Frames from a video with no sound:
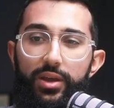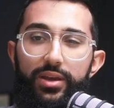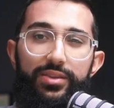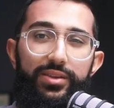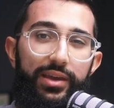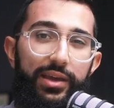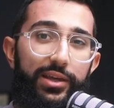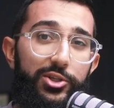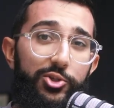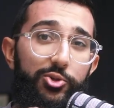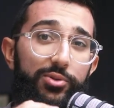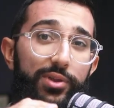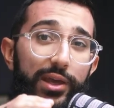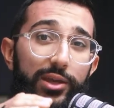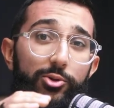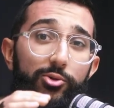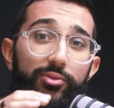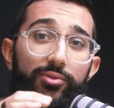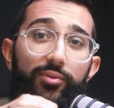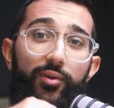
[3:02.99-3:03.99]
The issue that
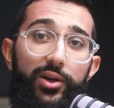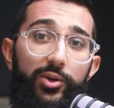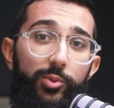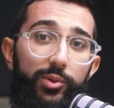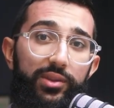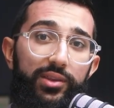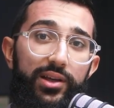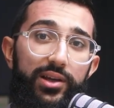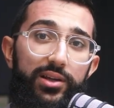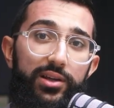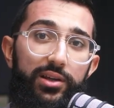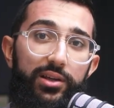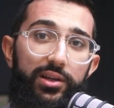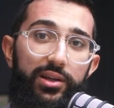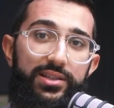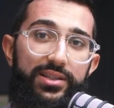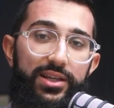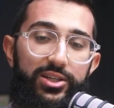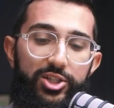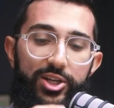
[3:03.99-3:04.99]
you'll find with that
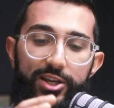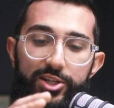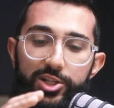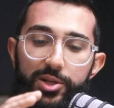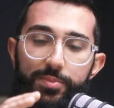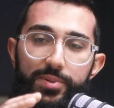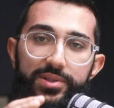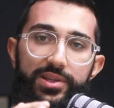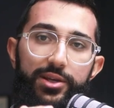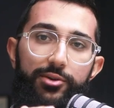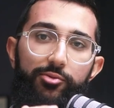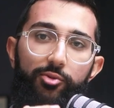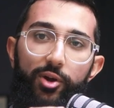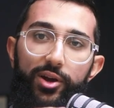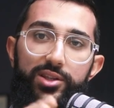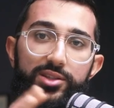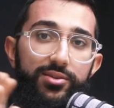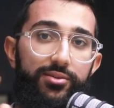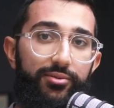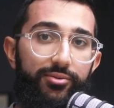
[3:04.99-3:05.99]
is that ChatGPT
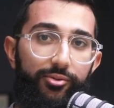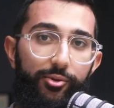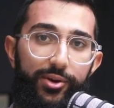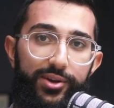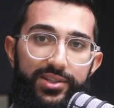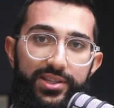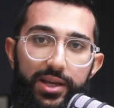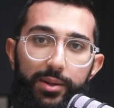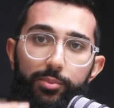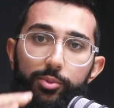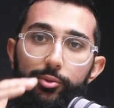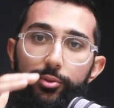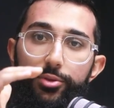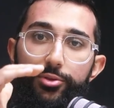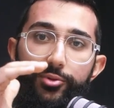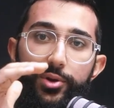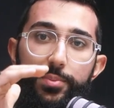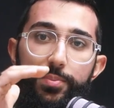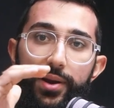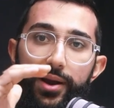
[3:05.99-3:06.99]
writes, for example,
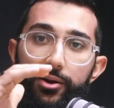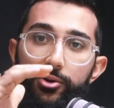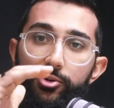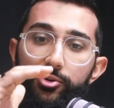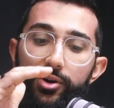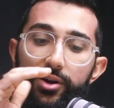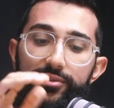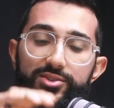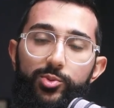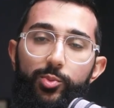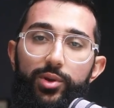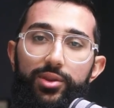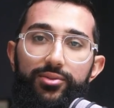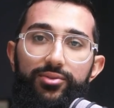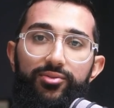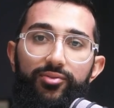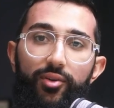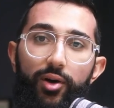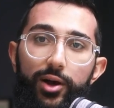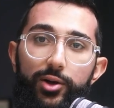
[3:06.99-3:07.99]
3 paragraphs where the
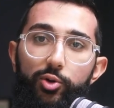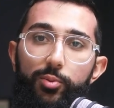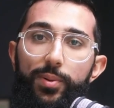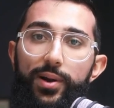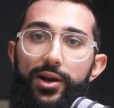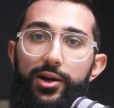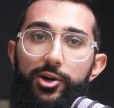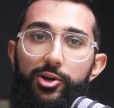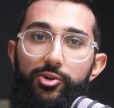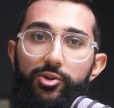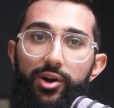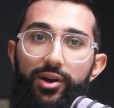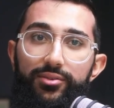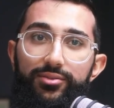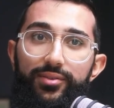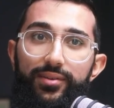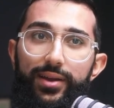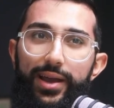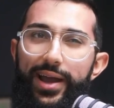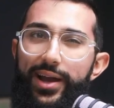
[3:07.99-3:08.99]
final paragraph
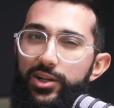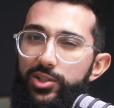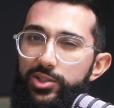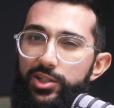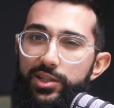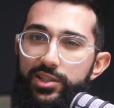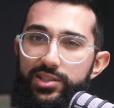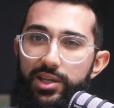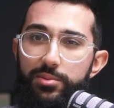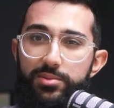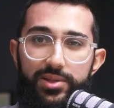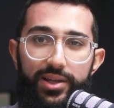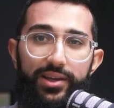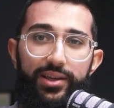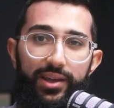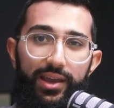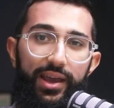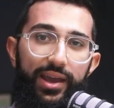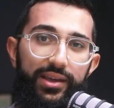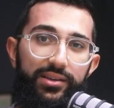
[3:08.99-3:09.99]
actually seems like
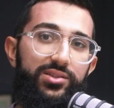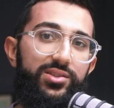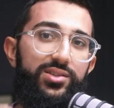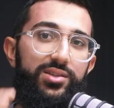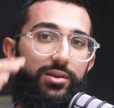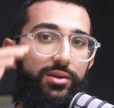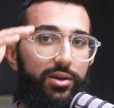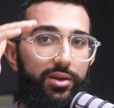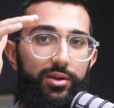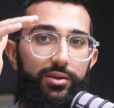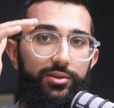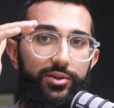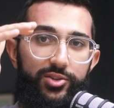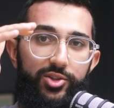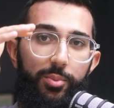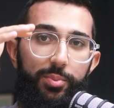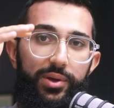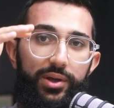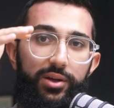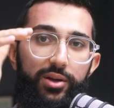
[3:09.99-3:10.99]
it ends the
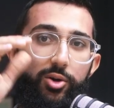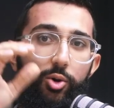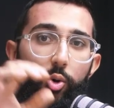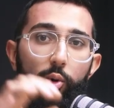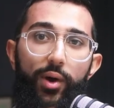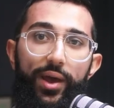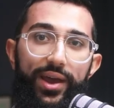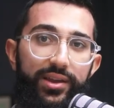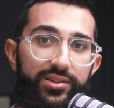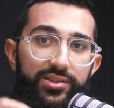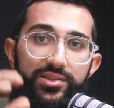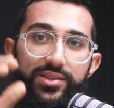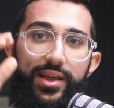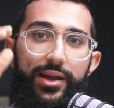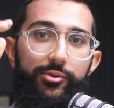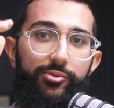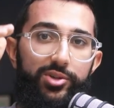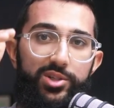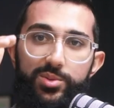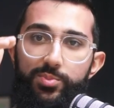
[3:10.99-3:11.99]
topic or ends
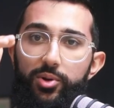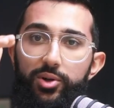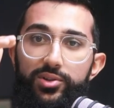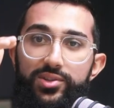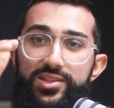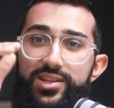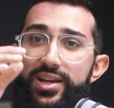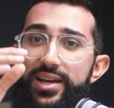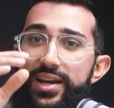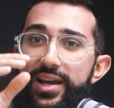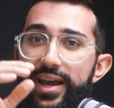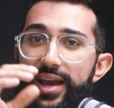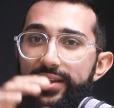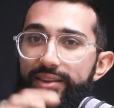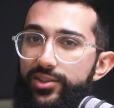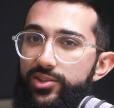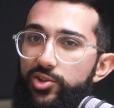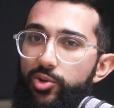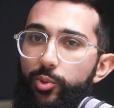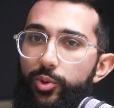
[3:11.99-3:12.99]
that response. And
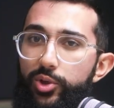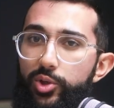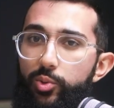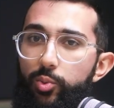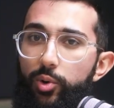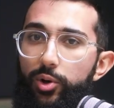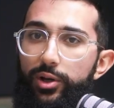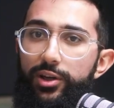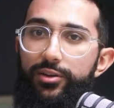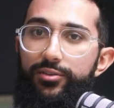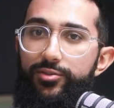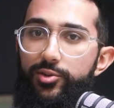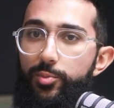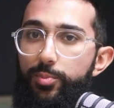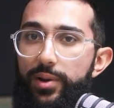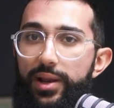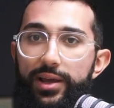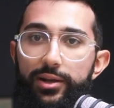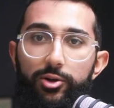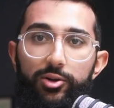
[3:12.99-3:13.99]
that's not what you want if you
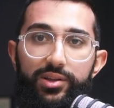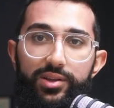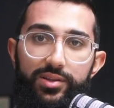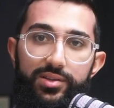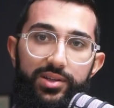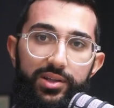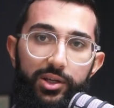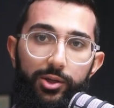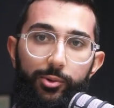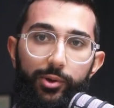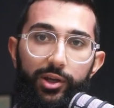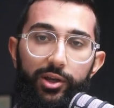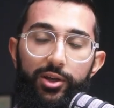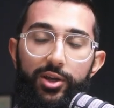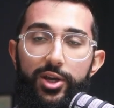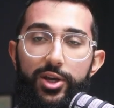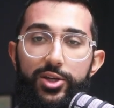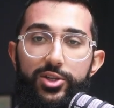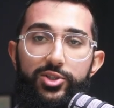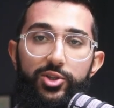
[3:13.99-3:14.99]
plan on continuing.
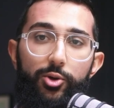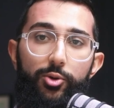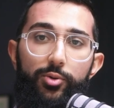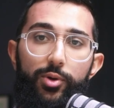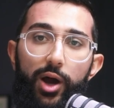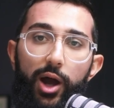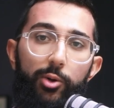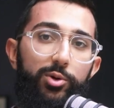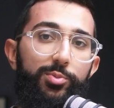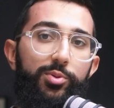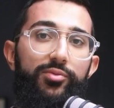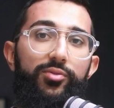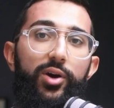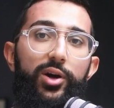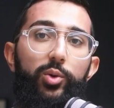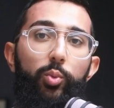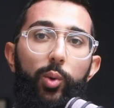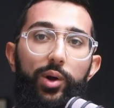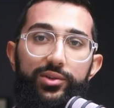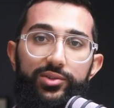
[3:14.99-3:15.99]
So I would
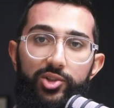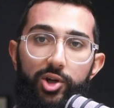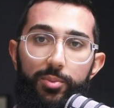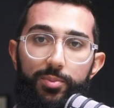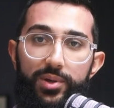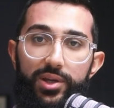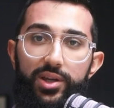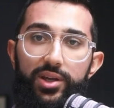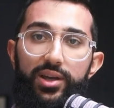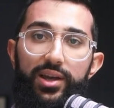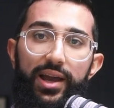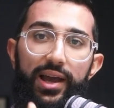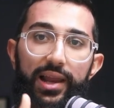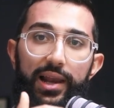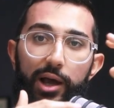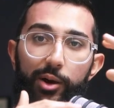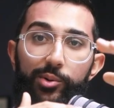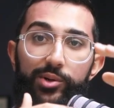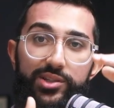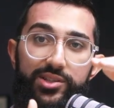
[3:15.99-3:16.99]
provide one topic,
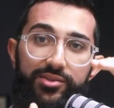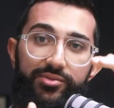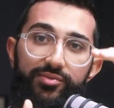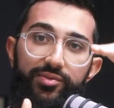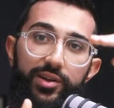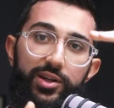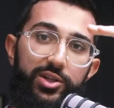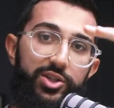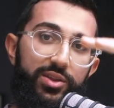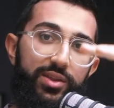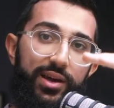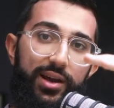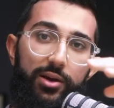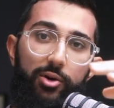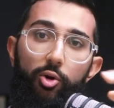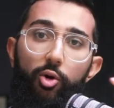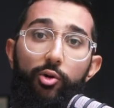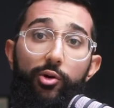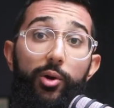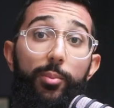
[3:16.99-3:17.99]
allow it to finish that,
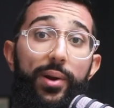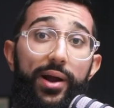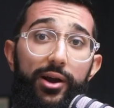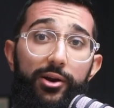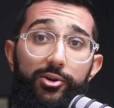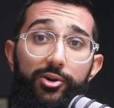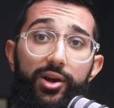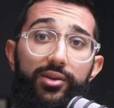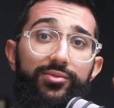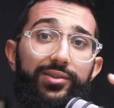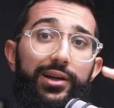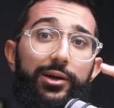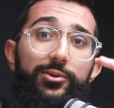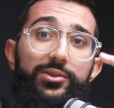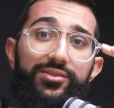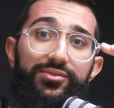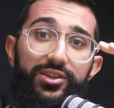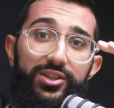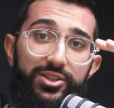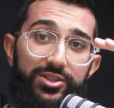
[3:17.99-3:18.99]
or a paragraph, allow it
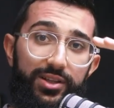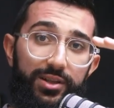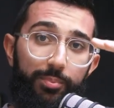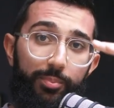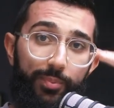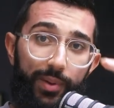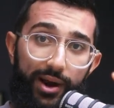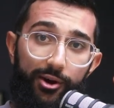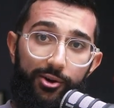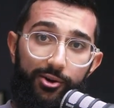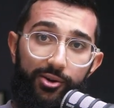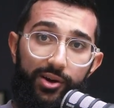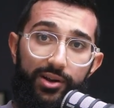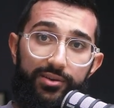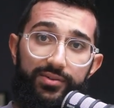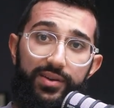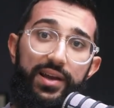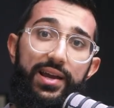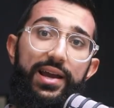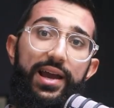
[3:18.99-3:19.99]
to finish the
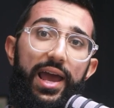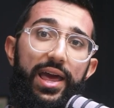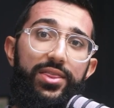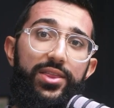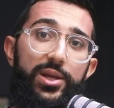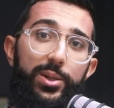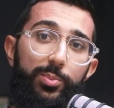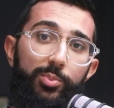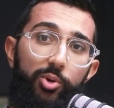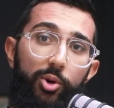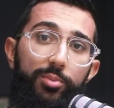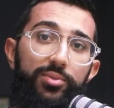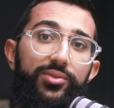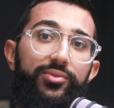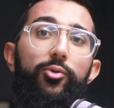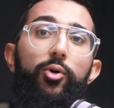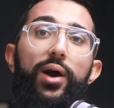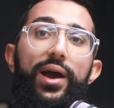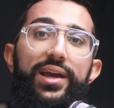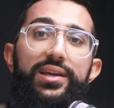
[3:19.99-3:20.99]
paragraph, and then prompt
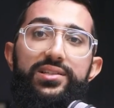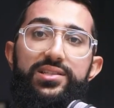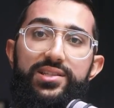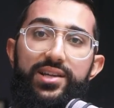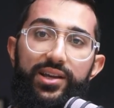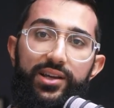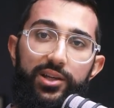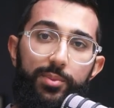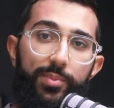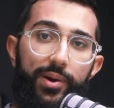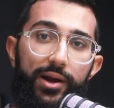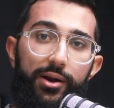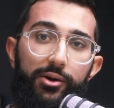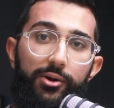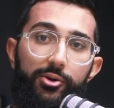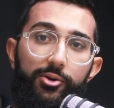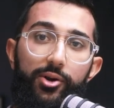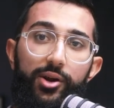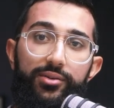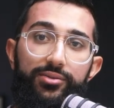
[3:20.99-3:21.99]
for a second
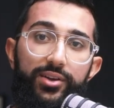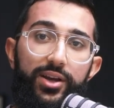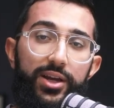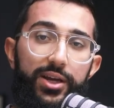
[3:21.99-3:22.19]
paragraph.